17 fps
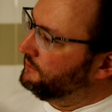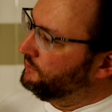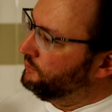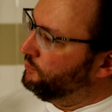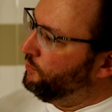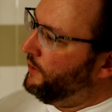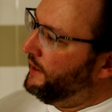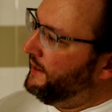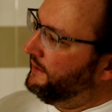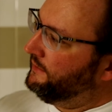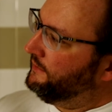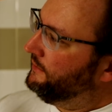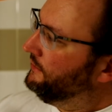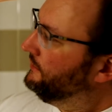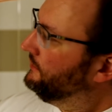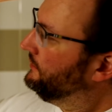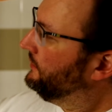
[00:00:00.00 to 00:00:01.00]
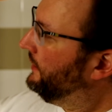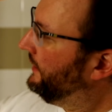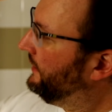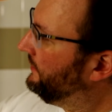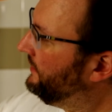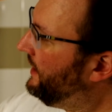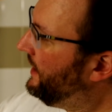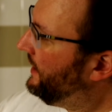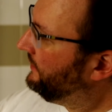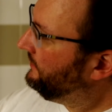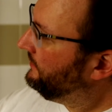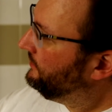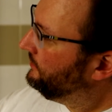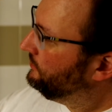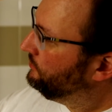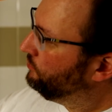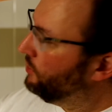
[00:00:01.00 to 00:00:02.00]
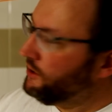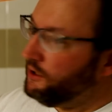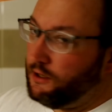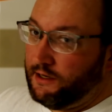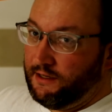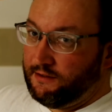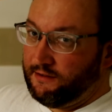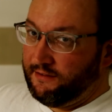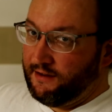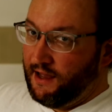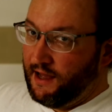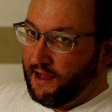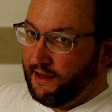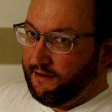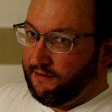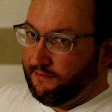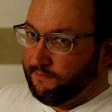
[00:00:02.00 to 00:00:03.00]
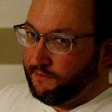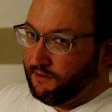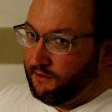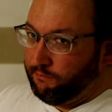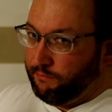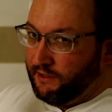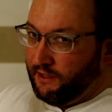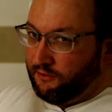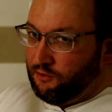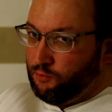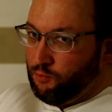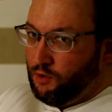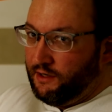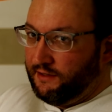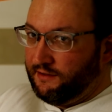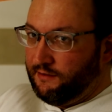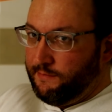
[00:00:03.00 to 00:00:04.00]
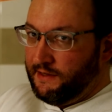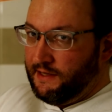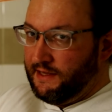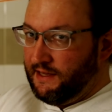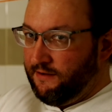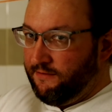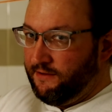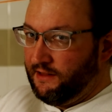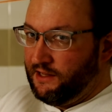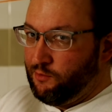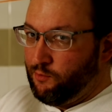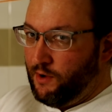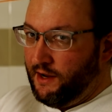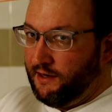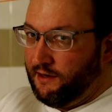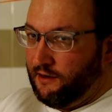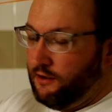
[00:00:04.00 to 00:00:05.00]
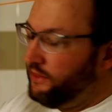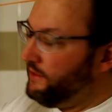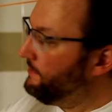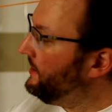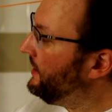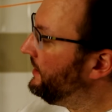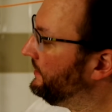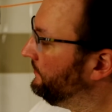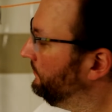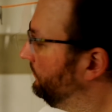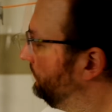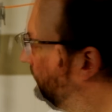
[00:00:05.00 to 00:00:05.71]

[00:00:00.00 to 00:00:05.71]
weight like that, one on each side, because you want it to be evenly weighted on the bottom,